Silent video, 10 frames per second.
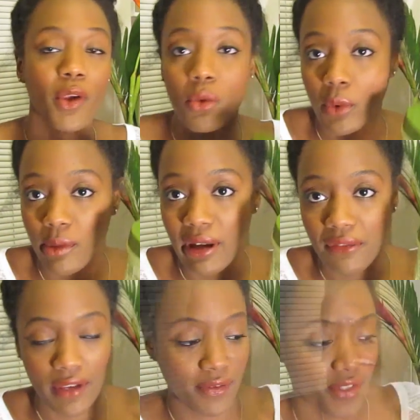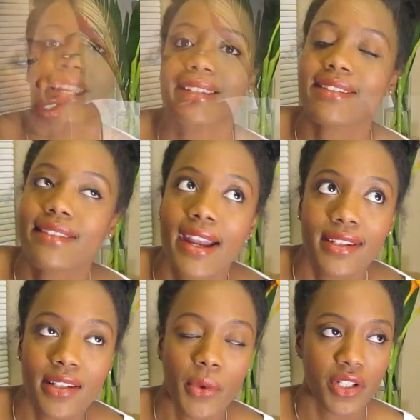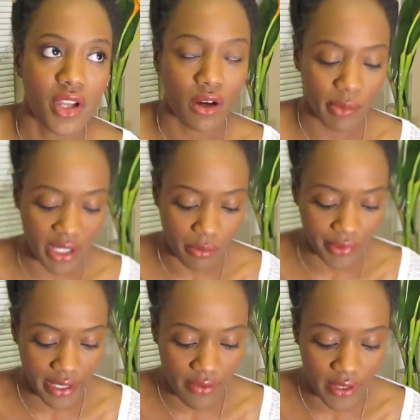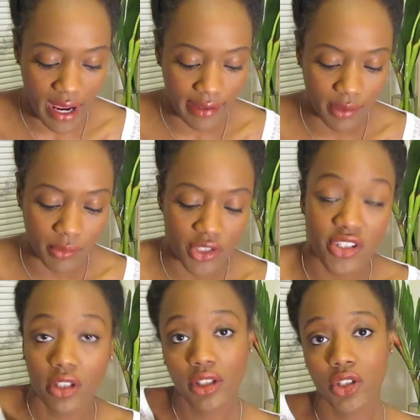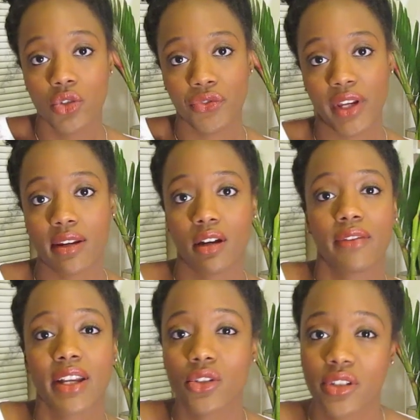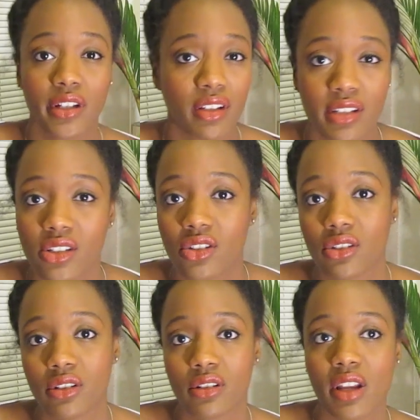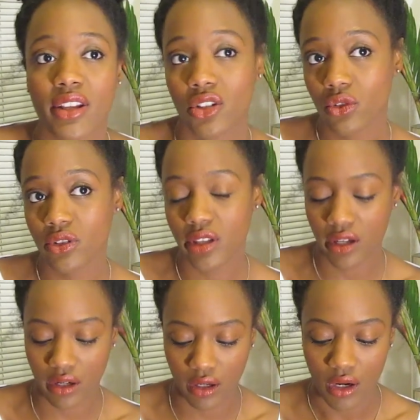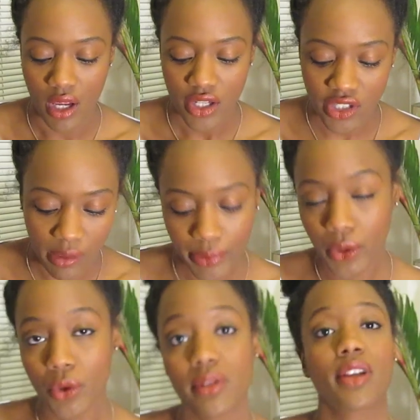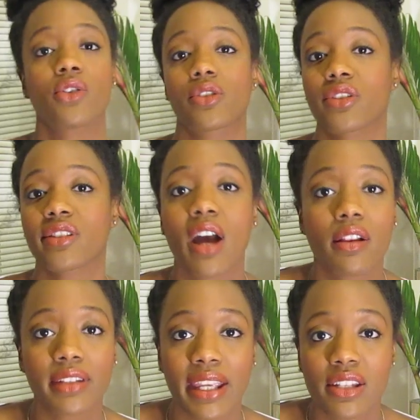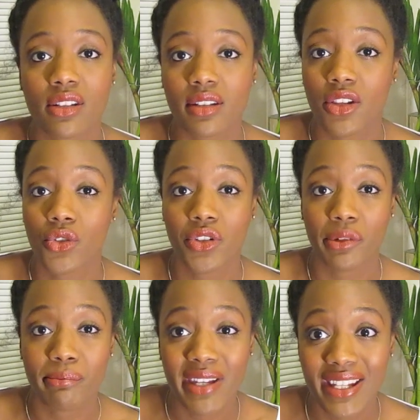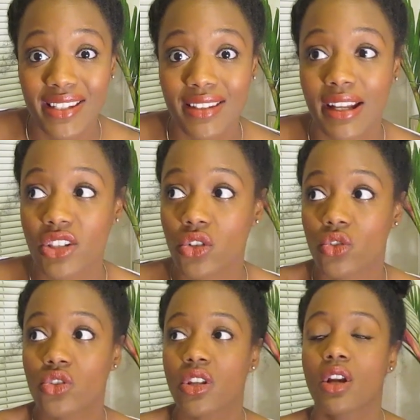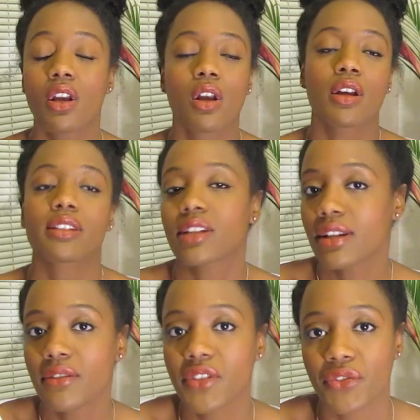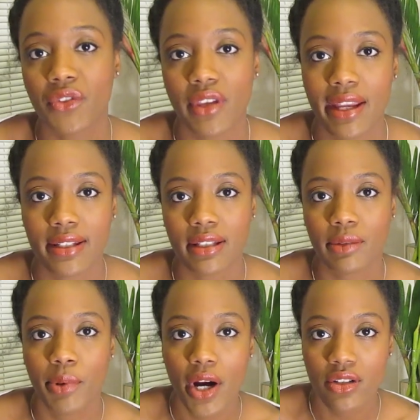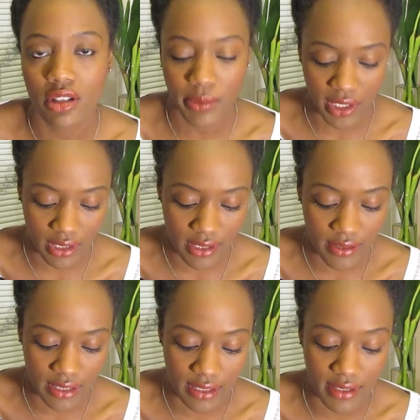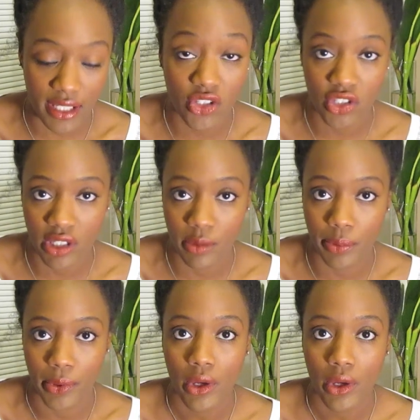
one of my favorites. All right, next I want to talk about a brand that I am still a huge fan of. I use their conditioners, I use their shampoos, I use their styling agents, I use their mist, I use a ton of different things, and partially because it is a cheap